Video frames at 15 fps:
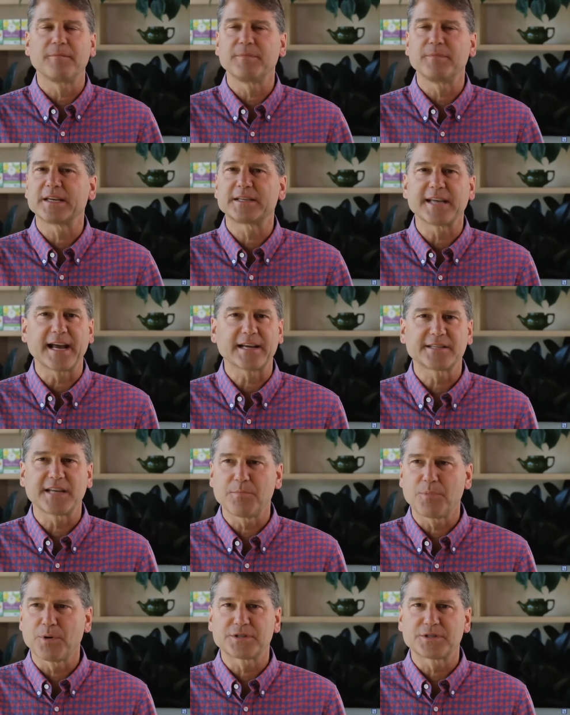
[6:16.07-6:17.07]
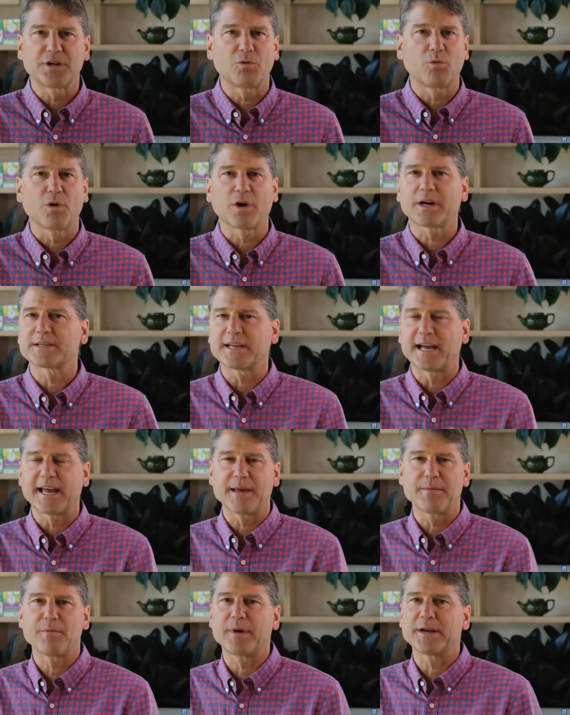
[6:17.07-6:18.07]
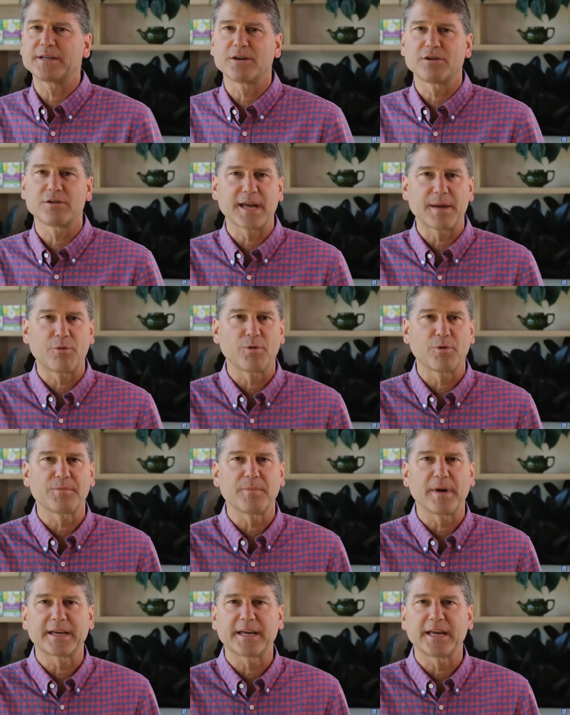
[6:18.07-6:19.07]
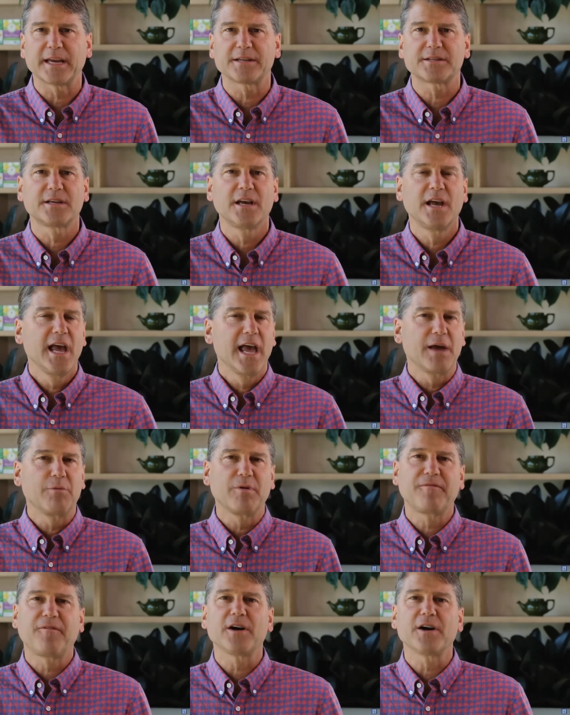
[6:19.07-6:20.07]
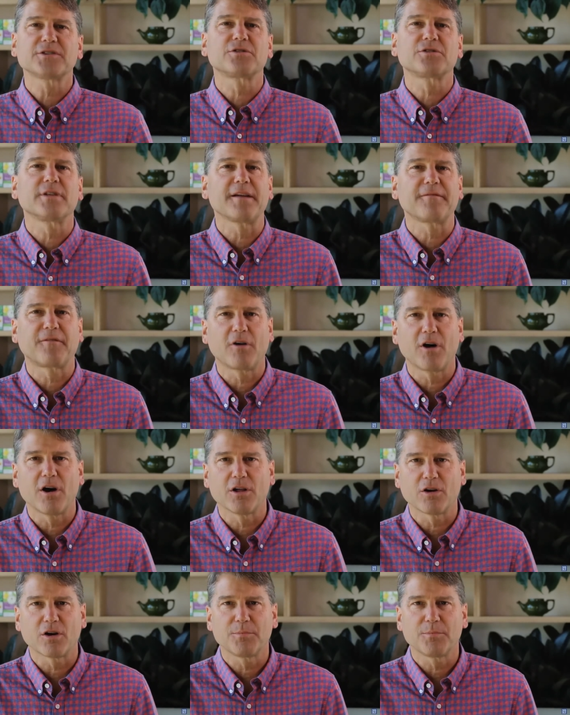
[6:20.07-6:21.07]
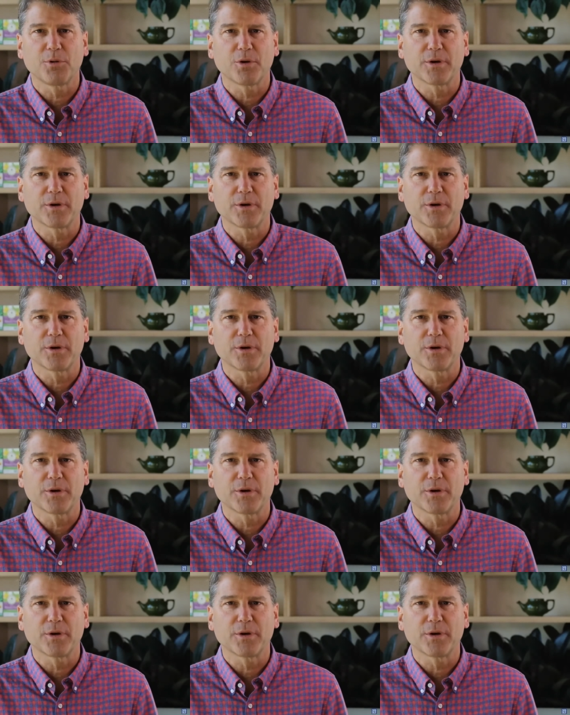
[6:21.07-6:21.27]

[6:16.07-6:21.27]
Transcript: I'm the exact same person at work as I am at my dinner table with my kids, and we foster that for all our